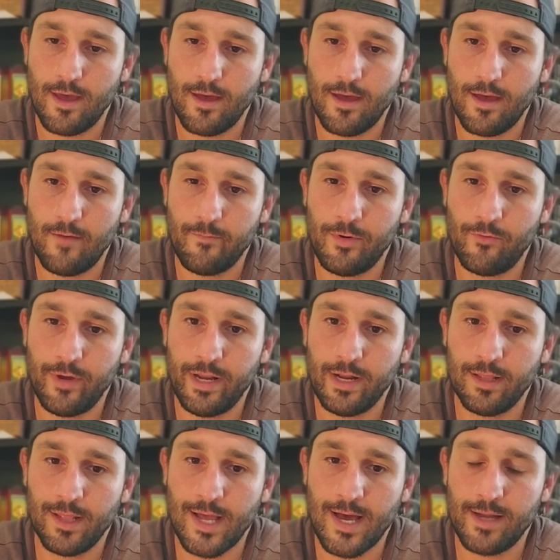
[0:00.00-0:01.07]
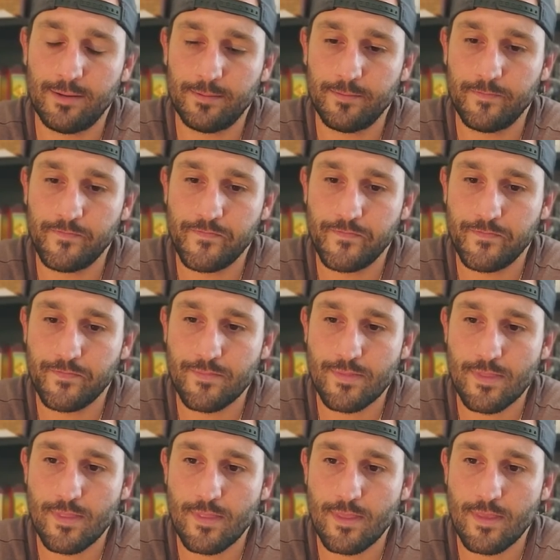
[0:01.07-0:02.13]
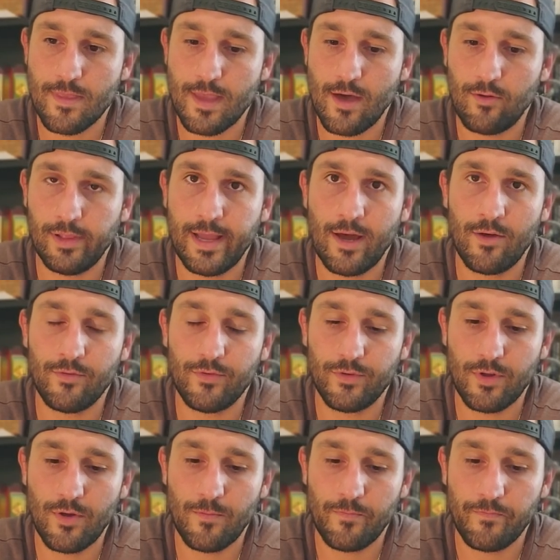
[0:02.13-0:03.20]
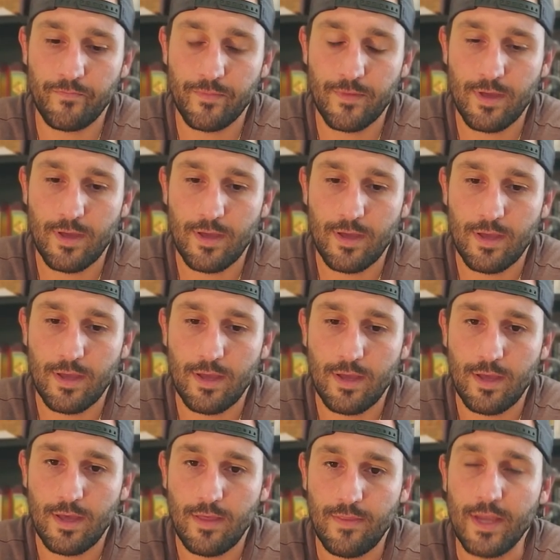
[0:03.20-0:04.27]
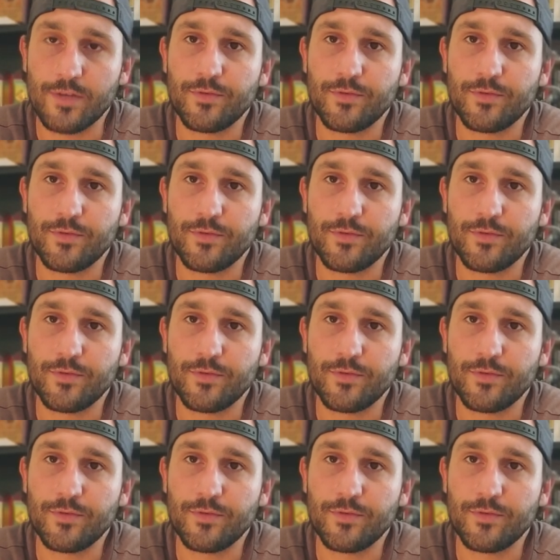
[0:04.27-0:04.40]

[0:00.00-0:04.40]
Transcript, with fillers: Uh, I've been reading a lot out loud, so thanks